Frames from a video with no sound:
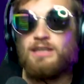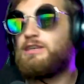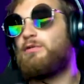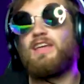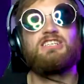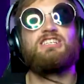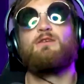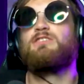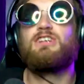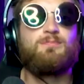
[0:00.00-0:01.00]
You think she
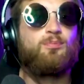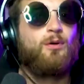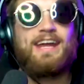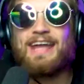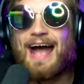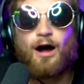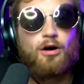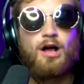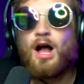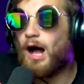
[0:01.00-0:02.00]
would just break out